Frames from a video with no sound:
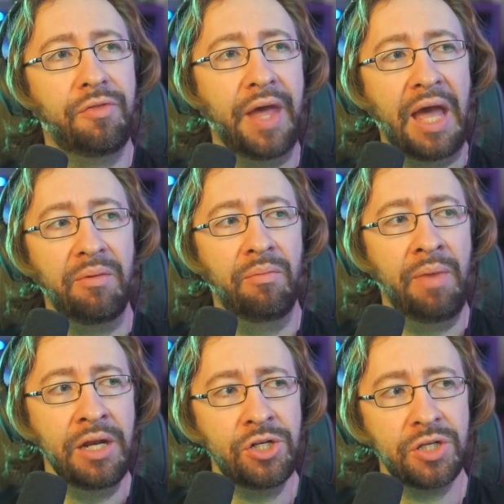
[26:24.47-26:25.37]
that
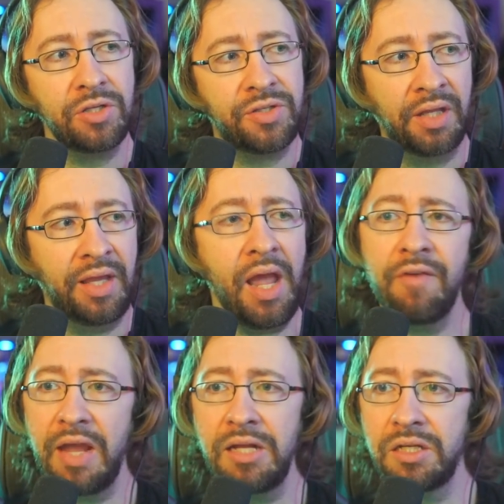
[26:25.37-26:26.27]
mentions that they
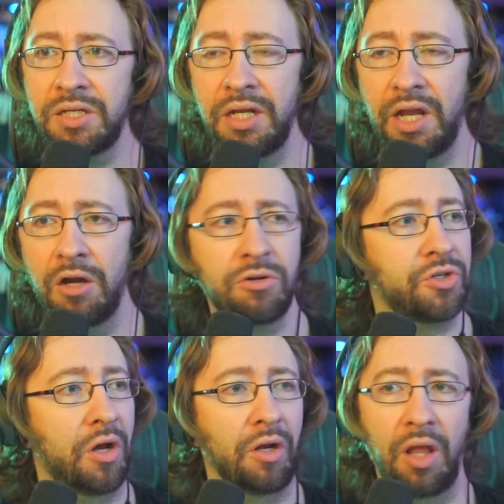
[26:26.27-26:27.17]
have eight to ten
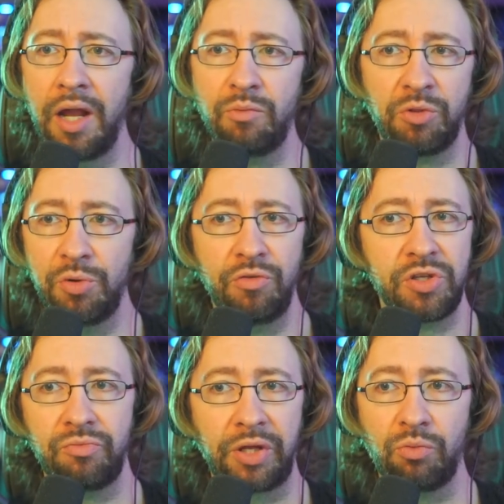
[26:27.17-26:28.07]
characters online with
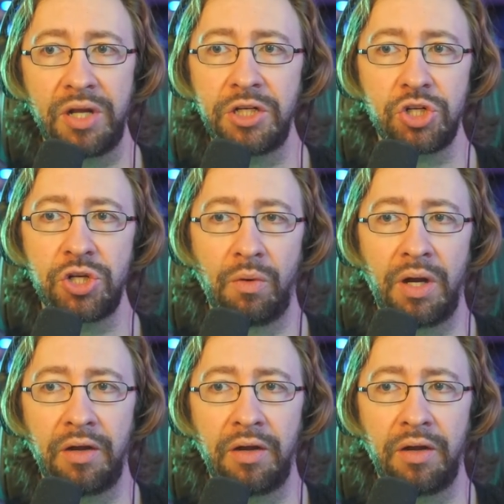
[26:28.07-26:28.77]
moves and like ready to show